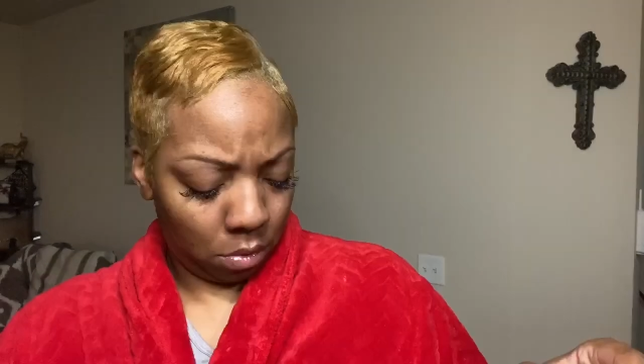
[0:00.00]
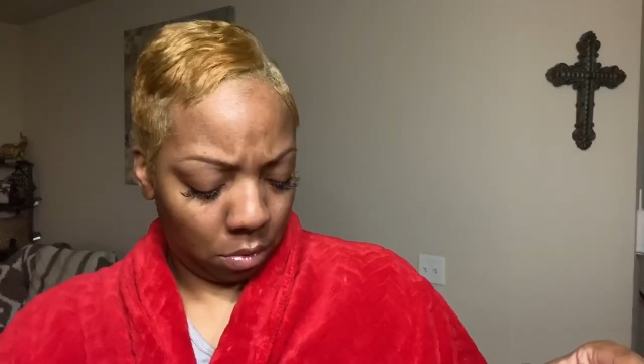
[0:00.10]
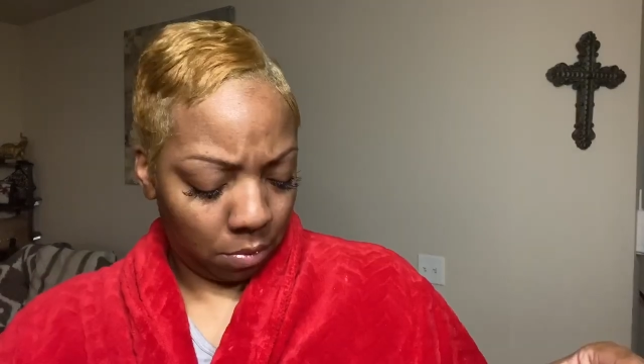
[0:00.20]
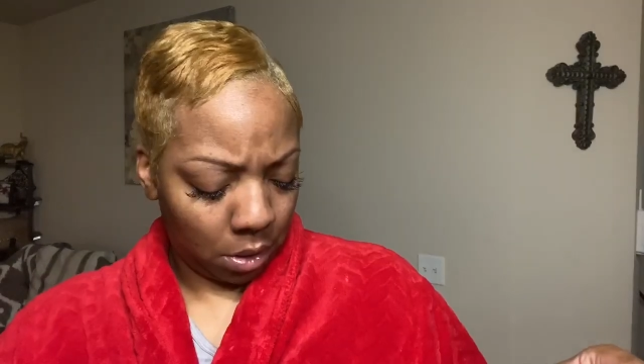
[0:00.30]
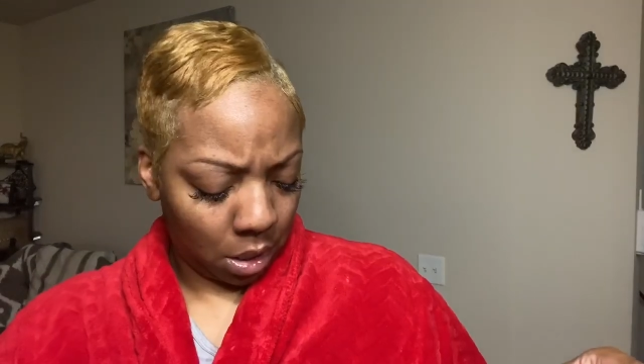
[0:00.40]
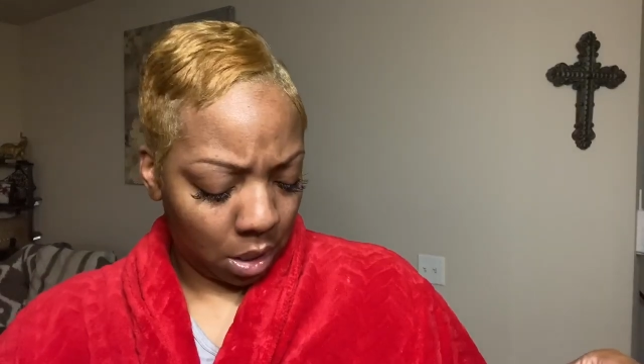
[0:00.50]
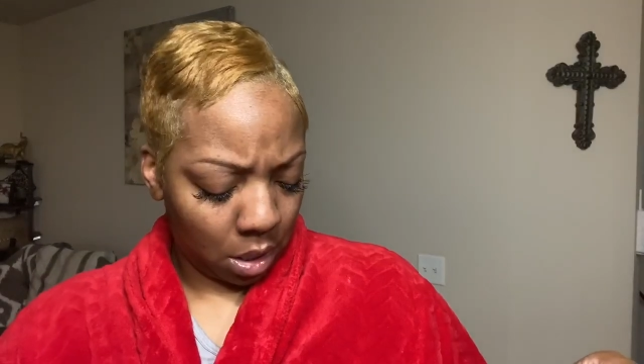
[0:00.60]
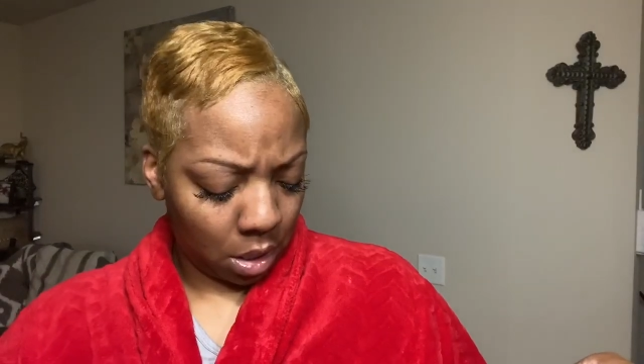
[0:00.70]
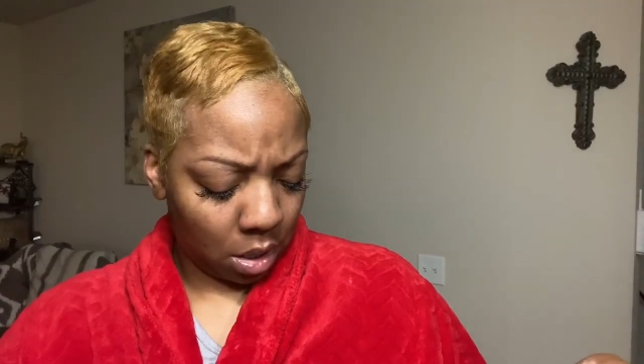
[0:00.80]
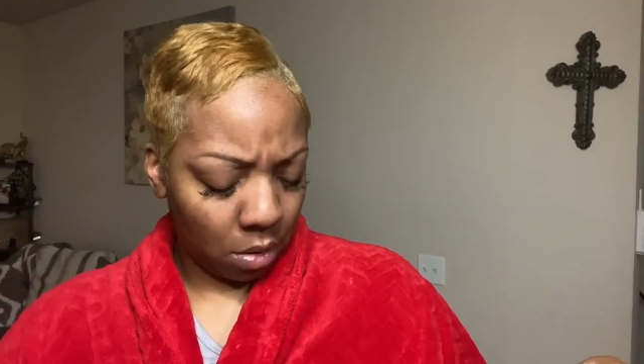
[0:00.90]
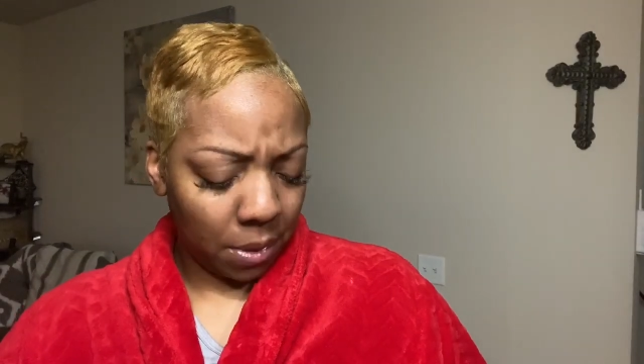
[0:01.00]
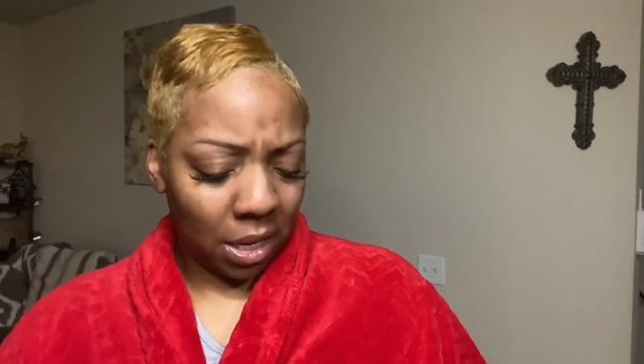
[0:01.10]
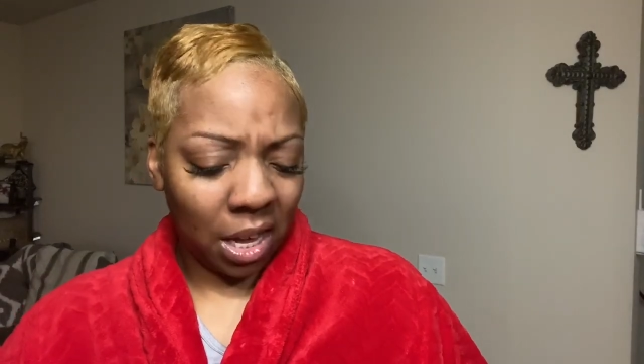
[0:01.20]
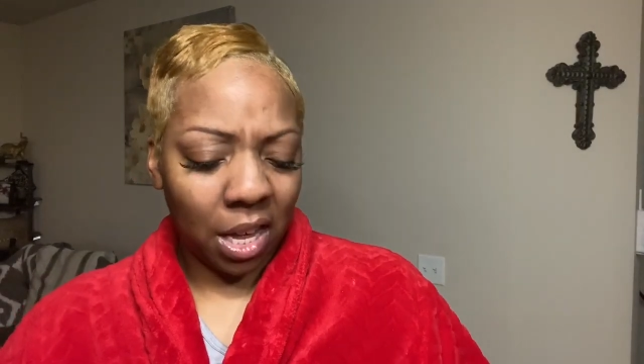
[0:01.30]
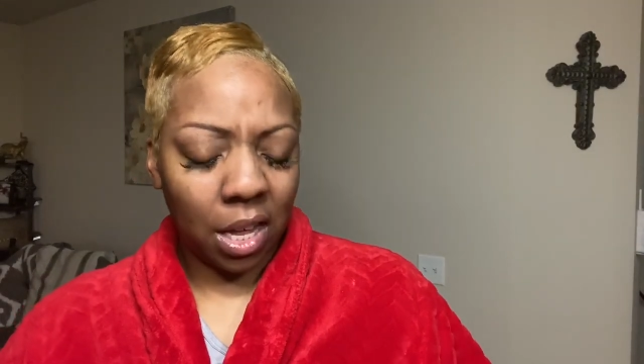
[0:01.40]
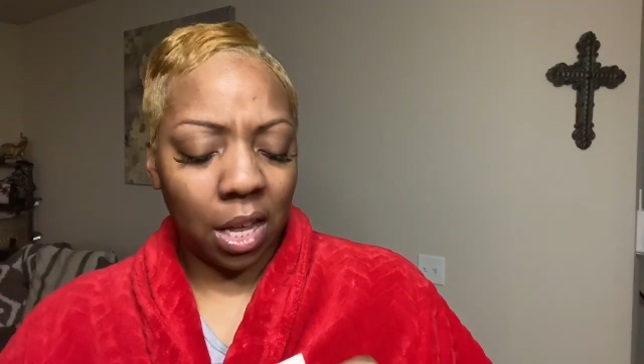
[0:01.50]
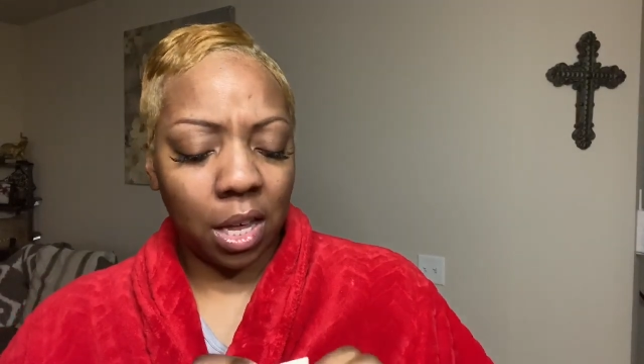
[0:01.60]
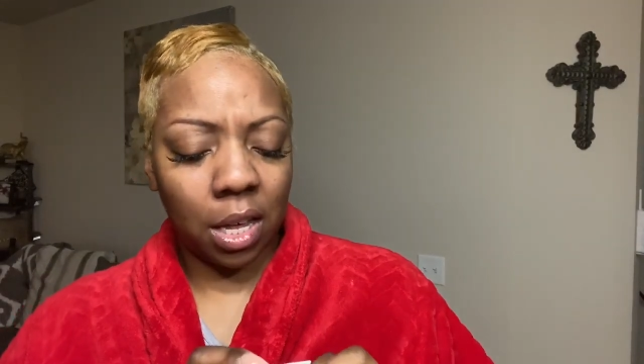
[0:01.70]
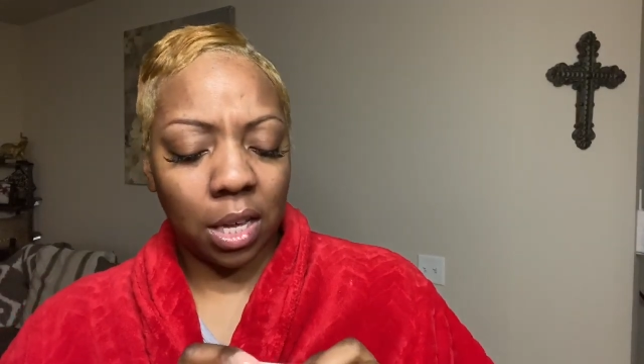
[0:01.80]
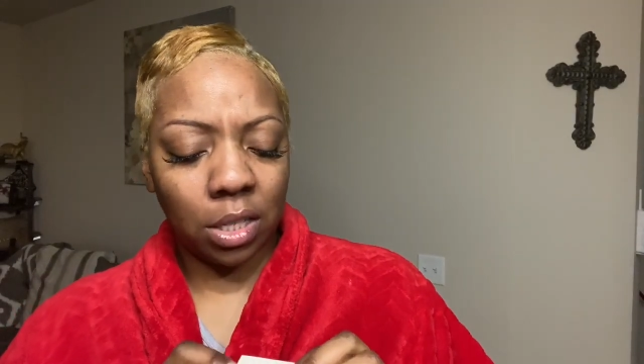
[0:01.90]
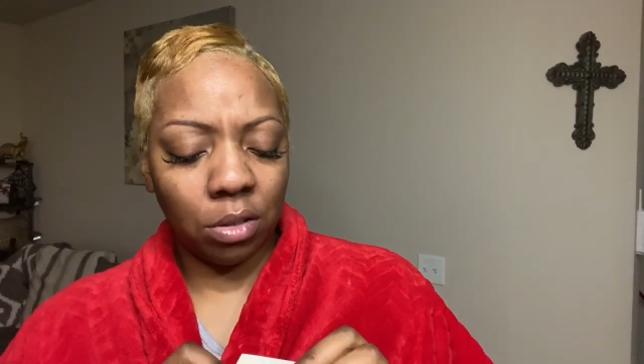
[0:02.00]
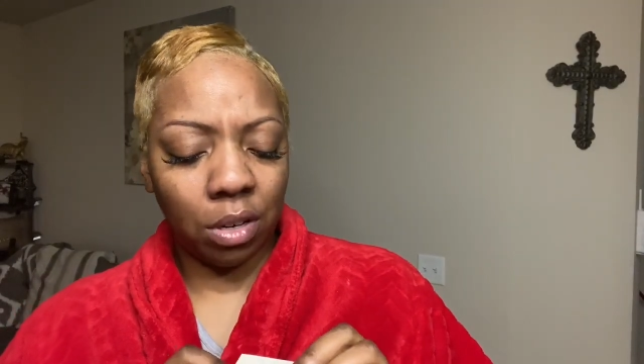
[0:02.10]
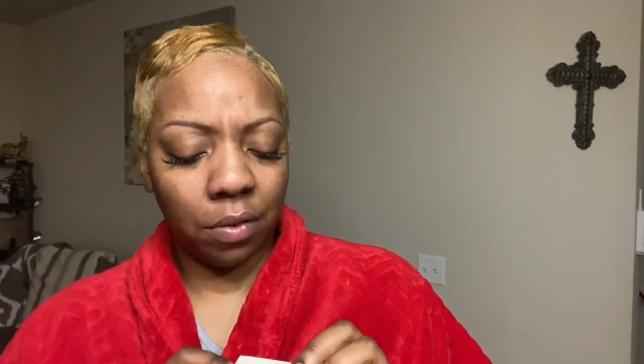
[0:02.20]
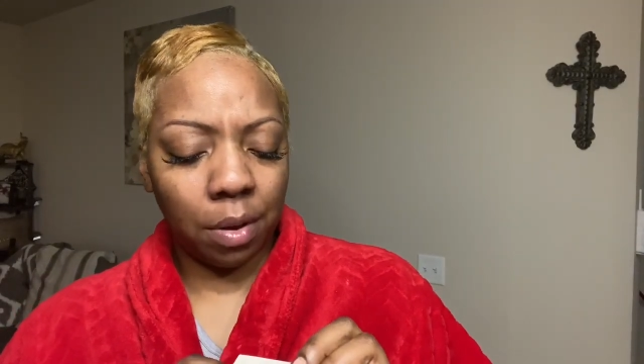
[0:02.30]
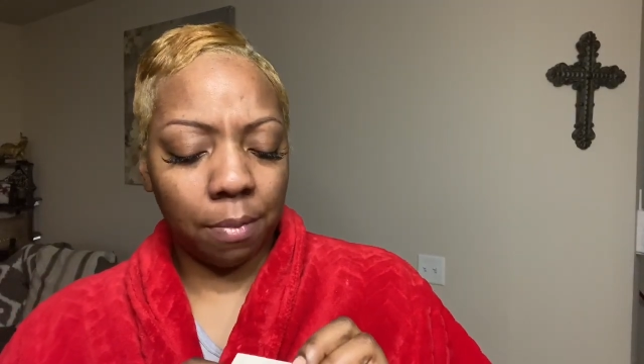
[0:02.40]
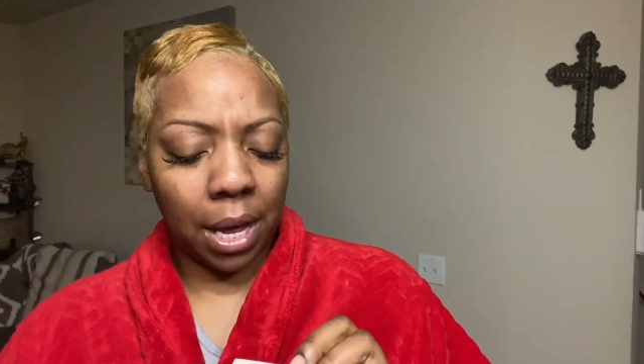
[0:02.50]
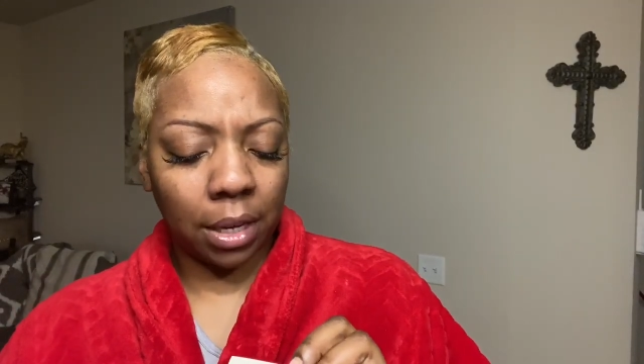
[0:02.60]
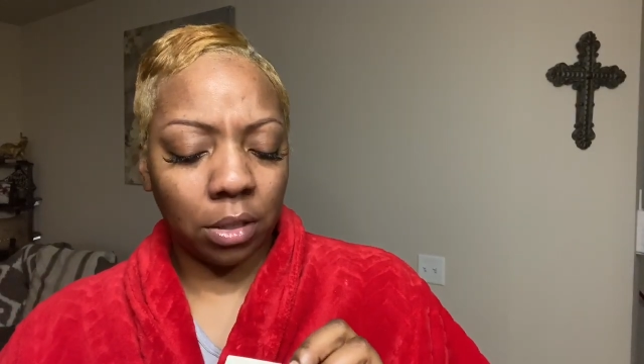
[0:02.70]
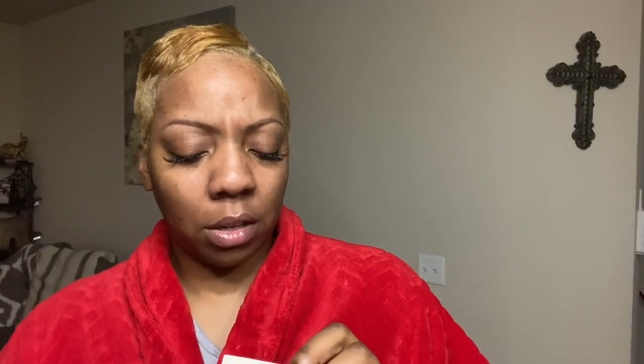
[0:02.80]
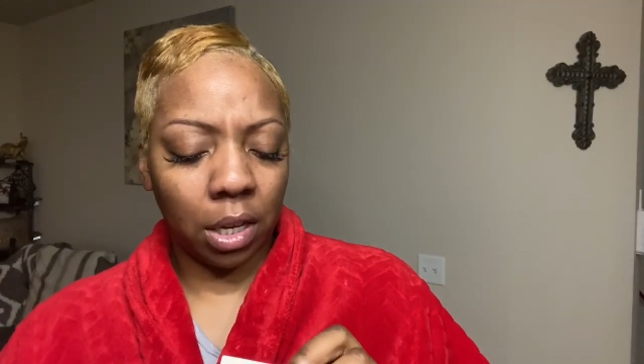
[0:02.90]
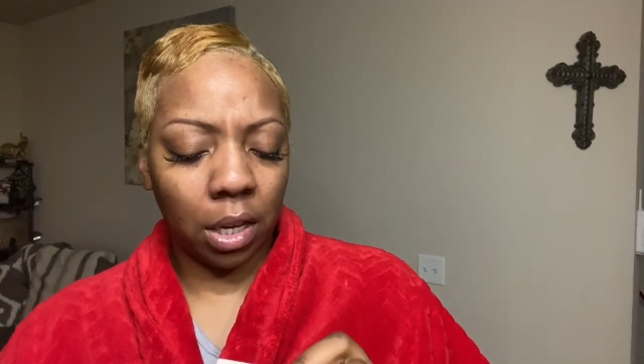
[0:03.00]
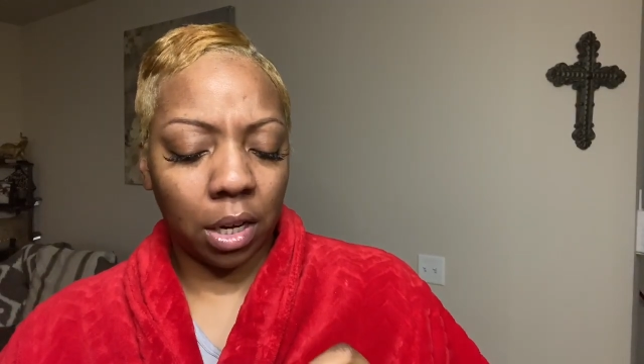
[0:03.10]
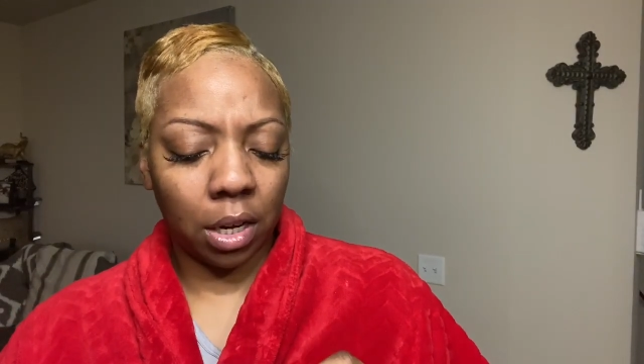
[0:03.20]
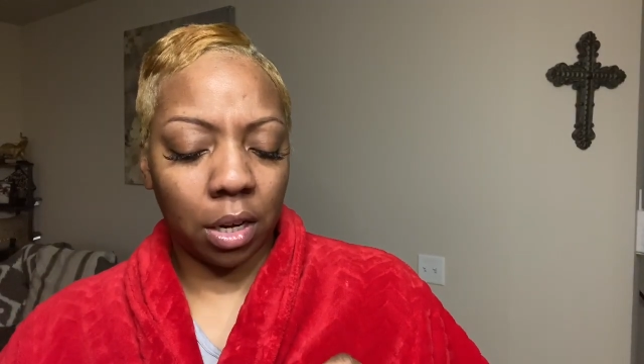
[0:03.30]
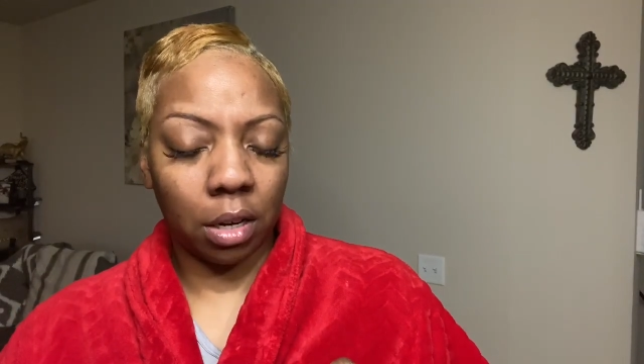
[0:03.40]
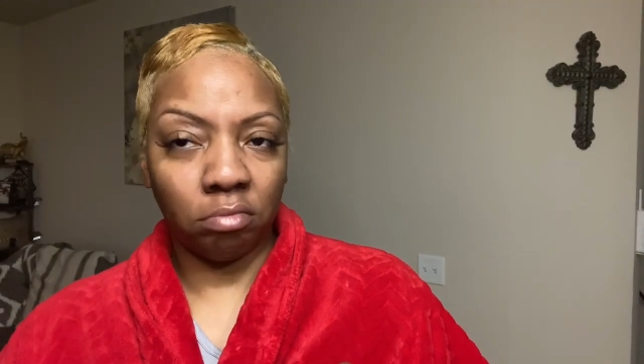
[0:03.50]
my God, oh my God. It's two different backs on here.